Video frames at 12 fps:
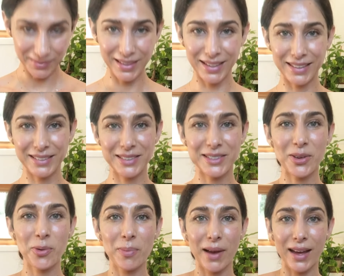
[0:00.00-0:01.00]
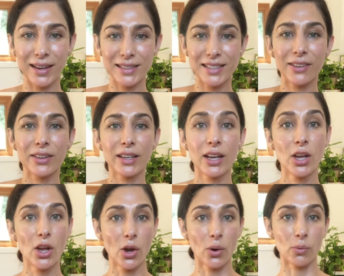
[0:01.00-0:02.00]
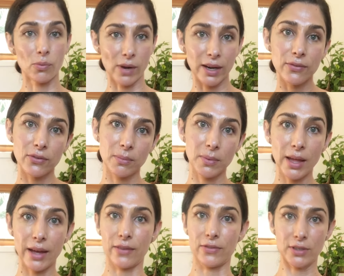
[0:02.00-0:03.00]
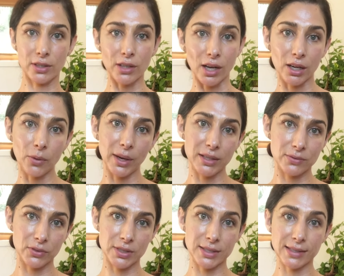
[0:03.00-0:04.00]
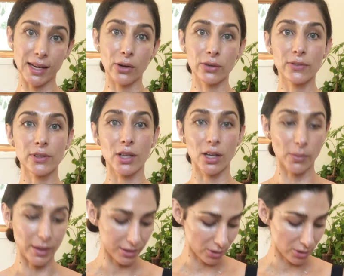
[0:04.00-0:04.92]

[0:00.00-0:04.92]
Like, so bad at telling right from left, clockwise versus counterclockwise.